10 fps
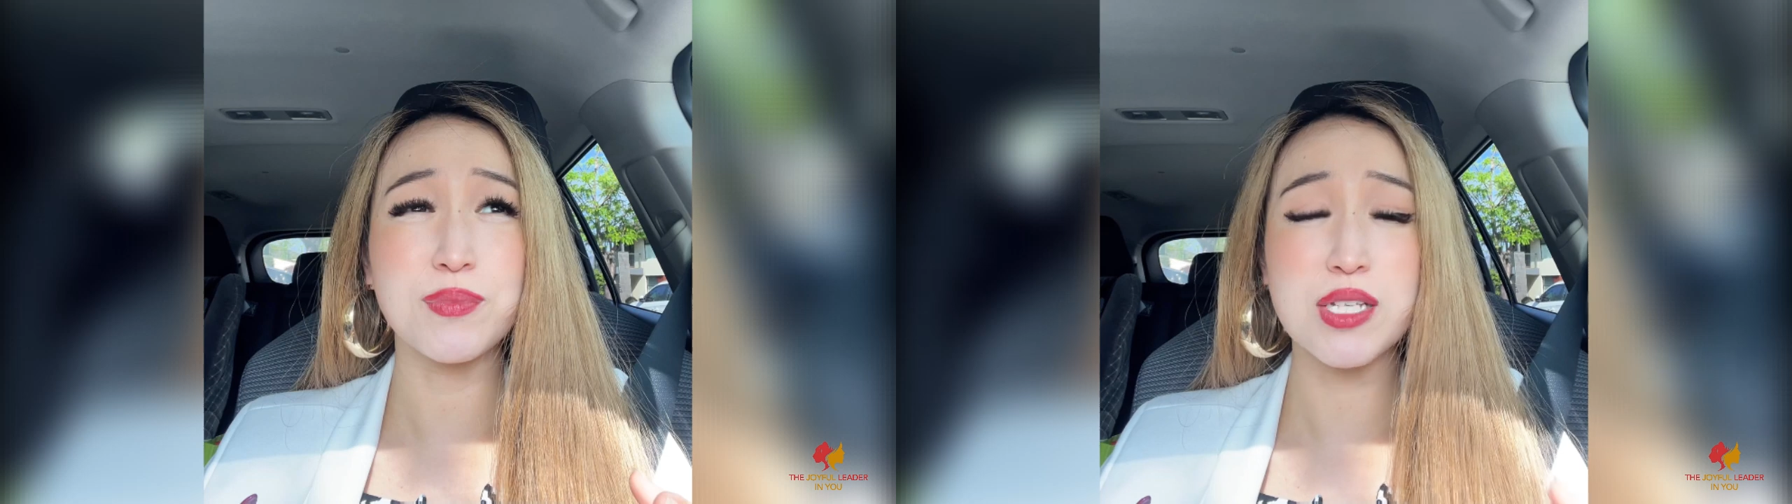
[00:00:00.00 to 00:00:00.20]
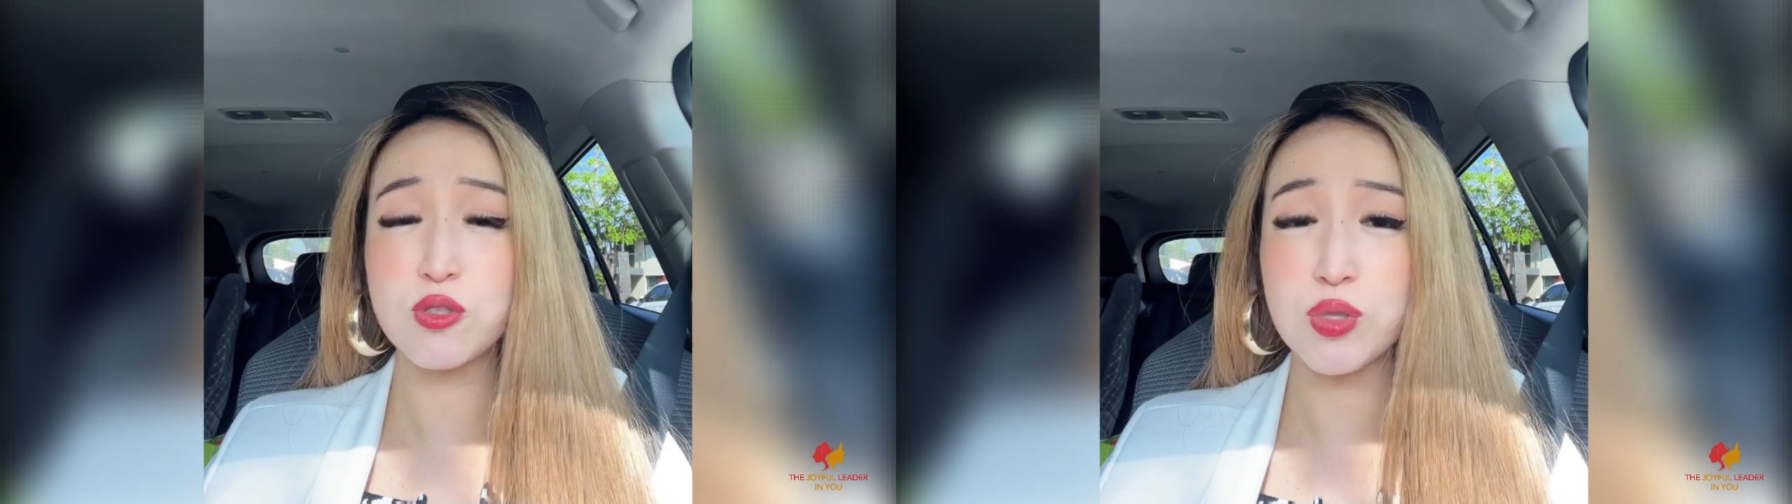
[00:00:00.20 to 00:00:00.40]

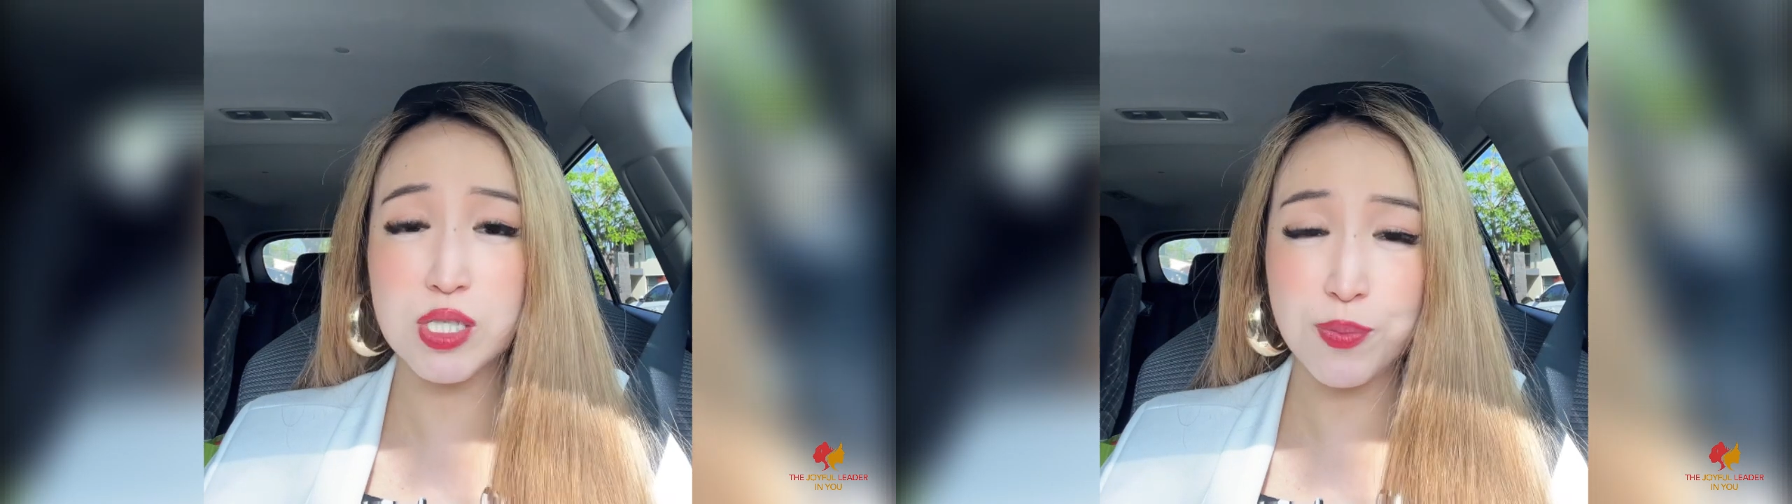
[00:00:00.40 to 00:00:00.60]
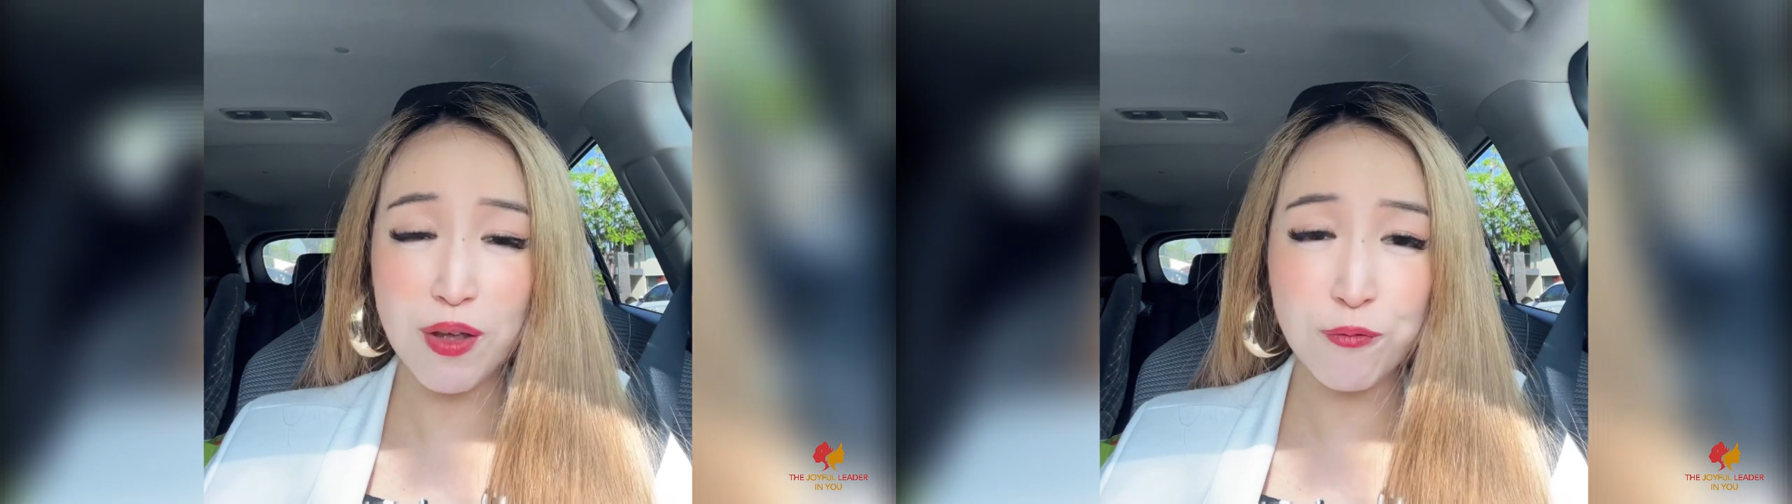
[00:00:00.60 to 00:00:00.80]

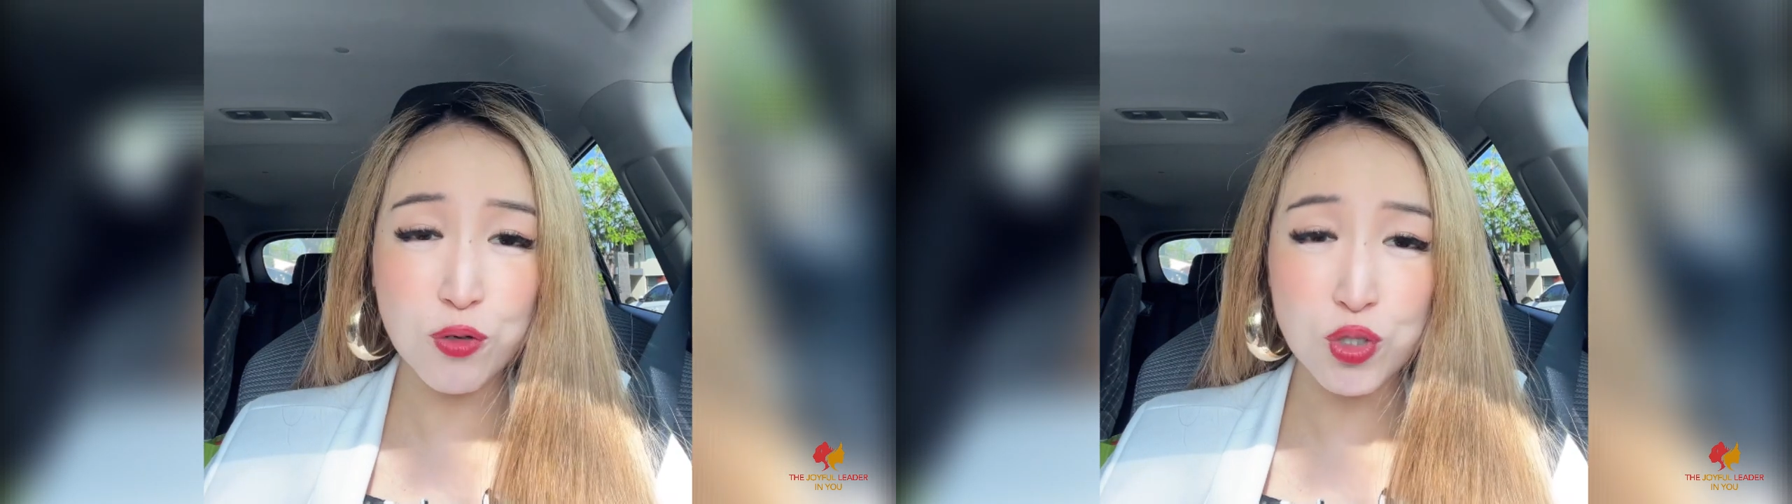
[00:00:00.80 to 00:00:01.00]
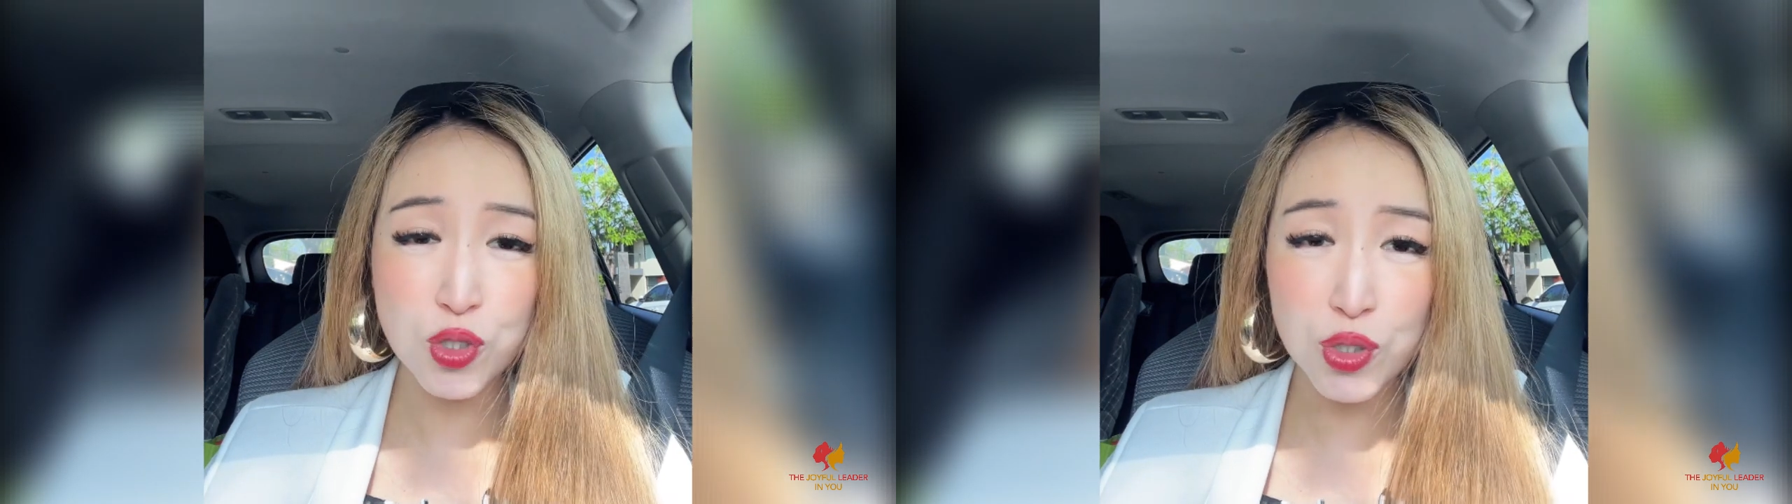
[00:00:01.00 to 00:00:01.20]

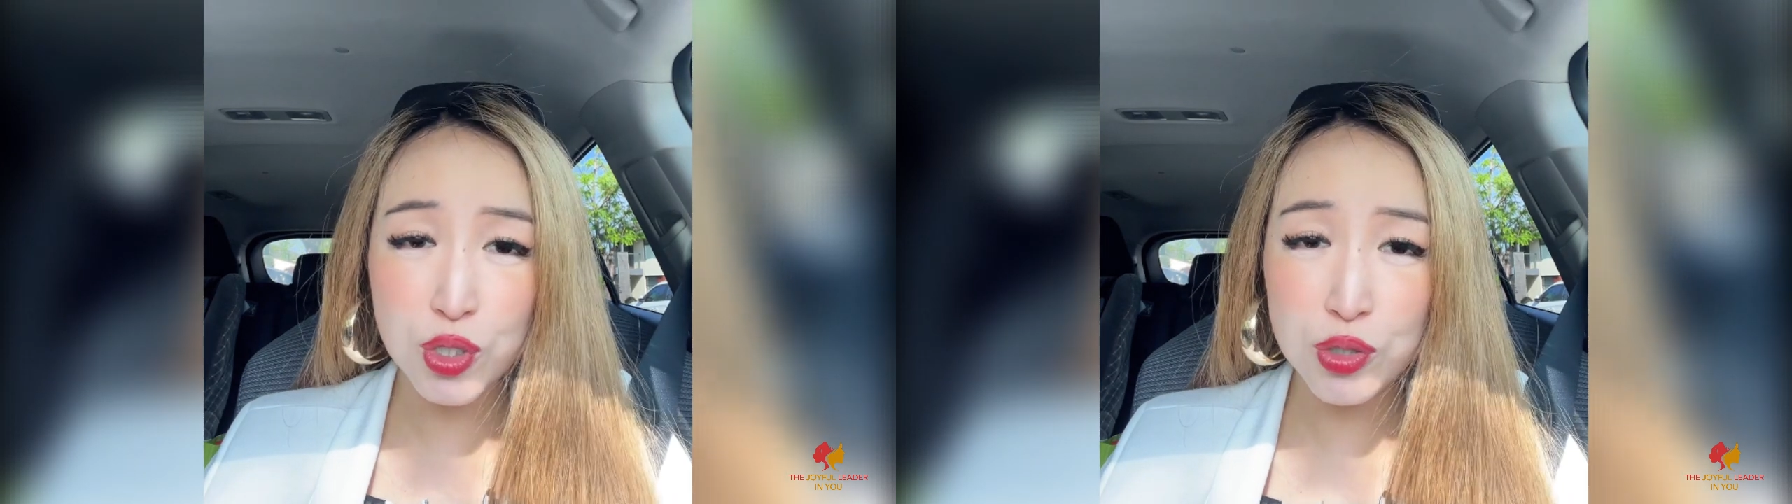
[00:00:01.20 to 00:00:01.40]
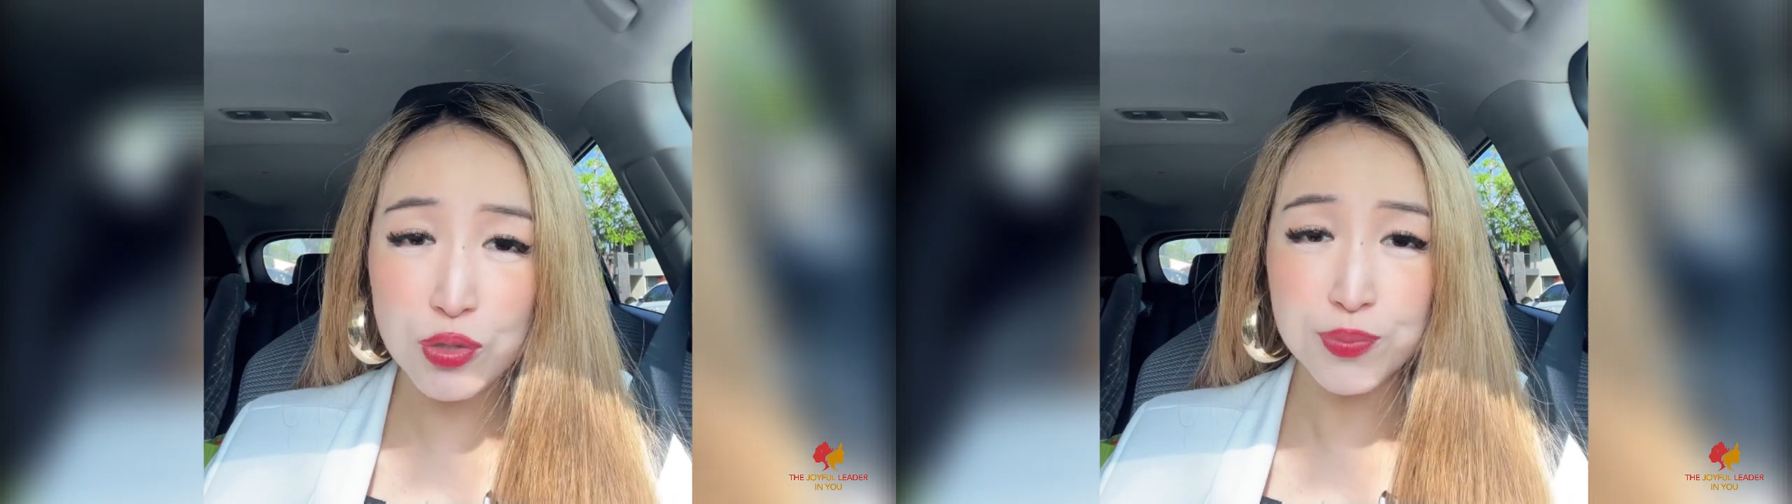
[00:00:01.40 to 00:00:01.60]
disrespectful to
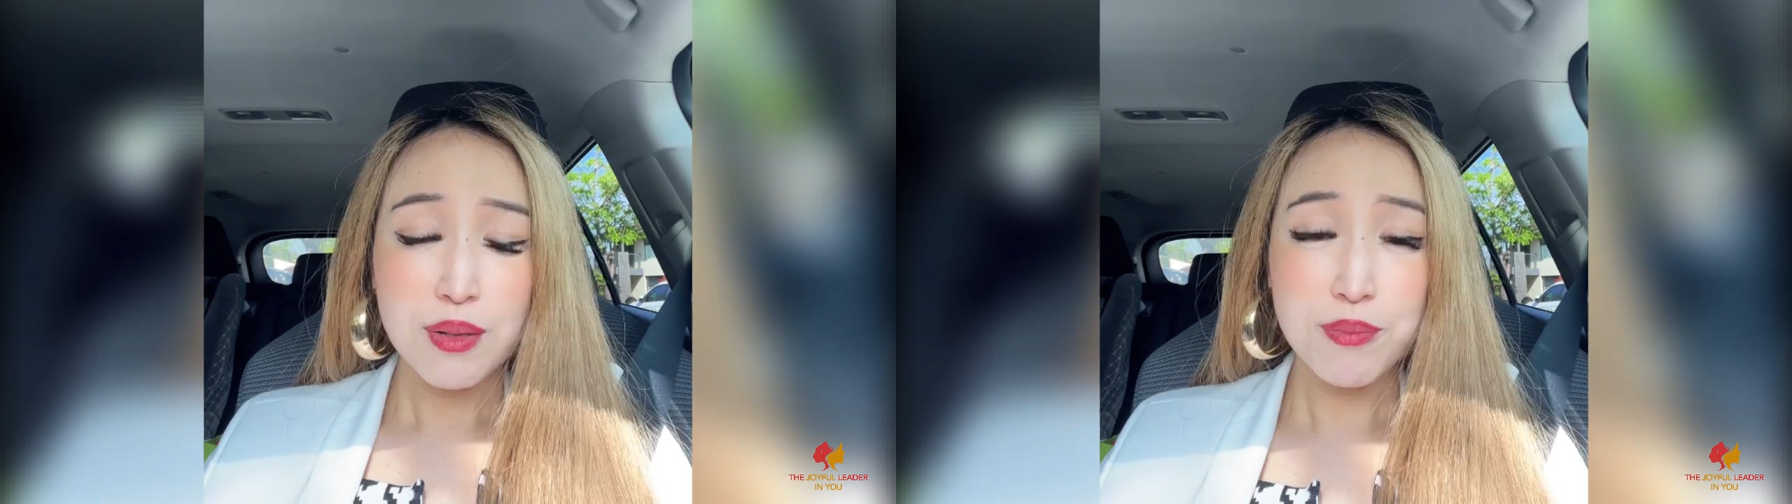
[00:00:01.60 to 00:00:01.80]
you.